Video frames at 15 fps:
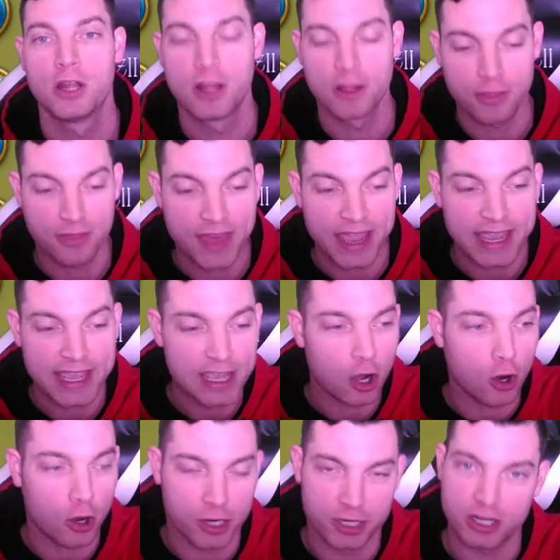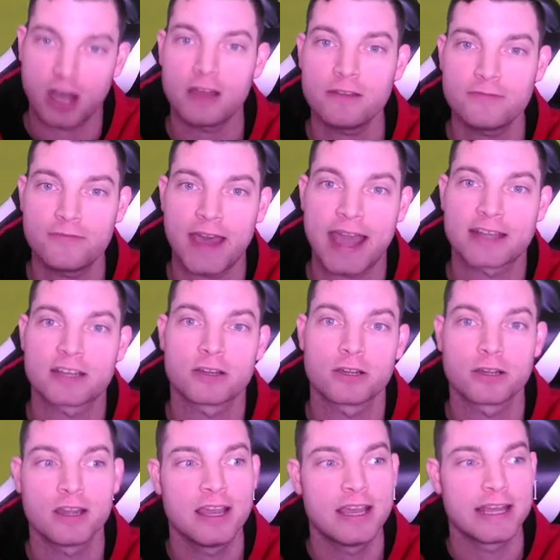They are a non-factor.